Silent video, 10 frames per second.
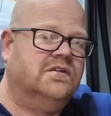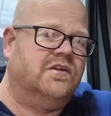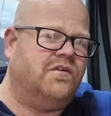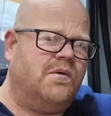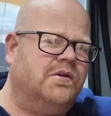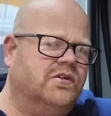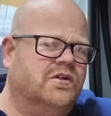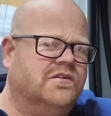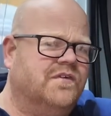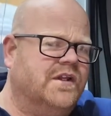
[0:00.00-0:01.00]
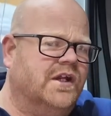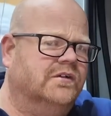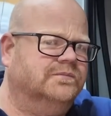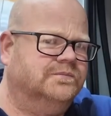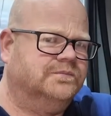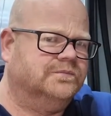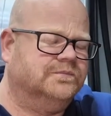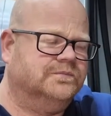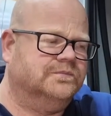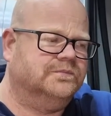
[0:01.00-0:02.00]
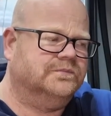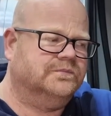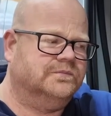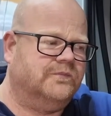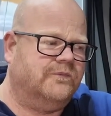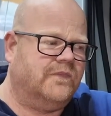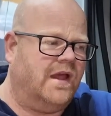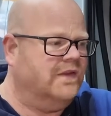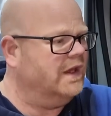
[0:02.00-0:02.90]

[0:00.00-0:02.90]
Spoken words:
so if I weren't doing this video, and